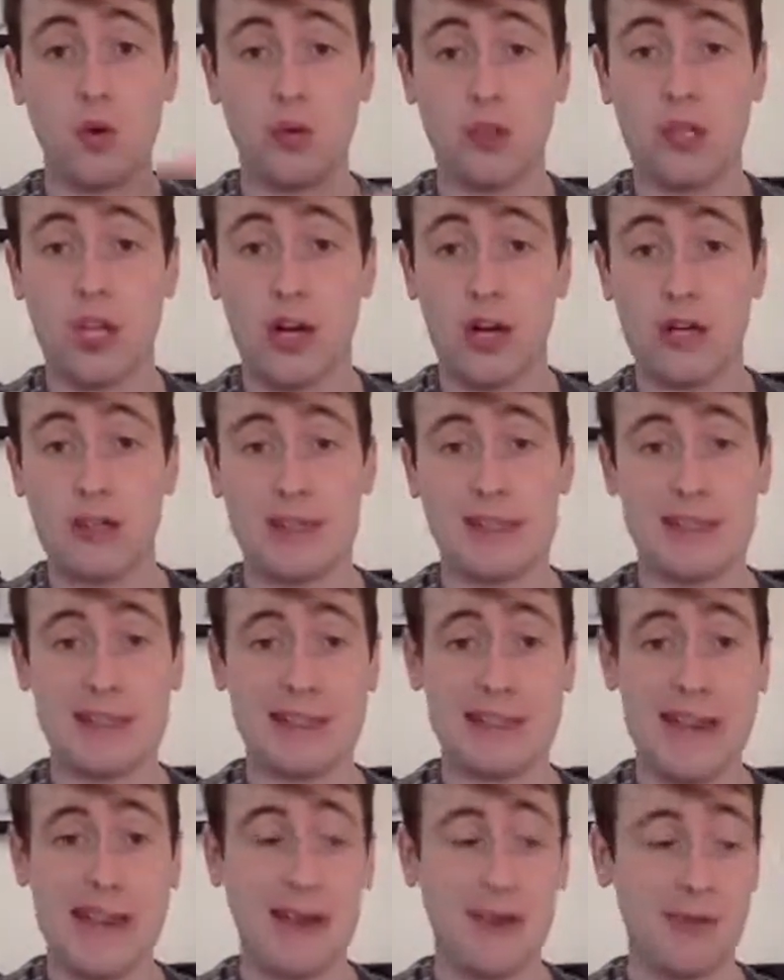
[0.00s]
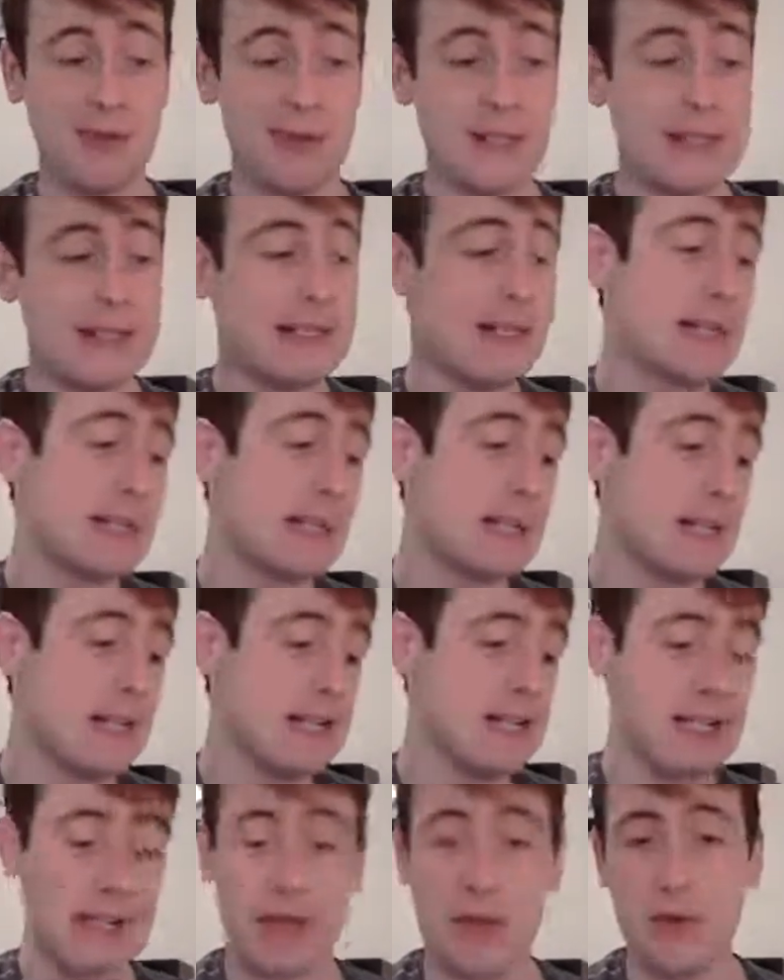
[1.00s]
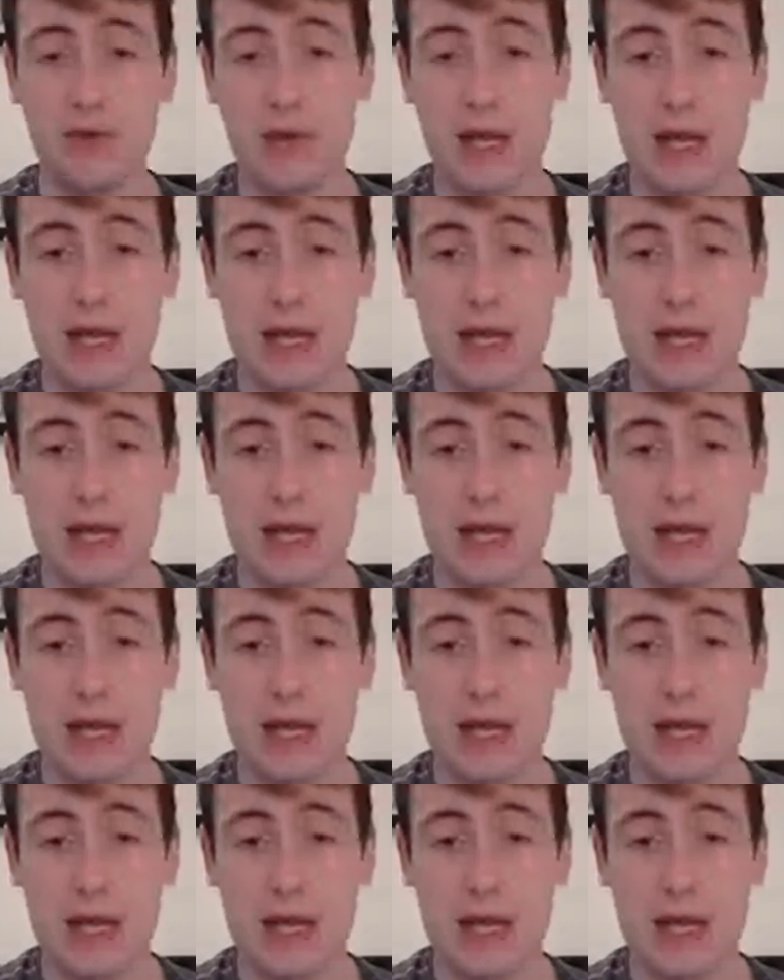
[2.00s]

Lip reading: charts down. So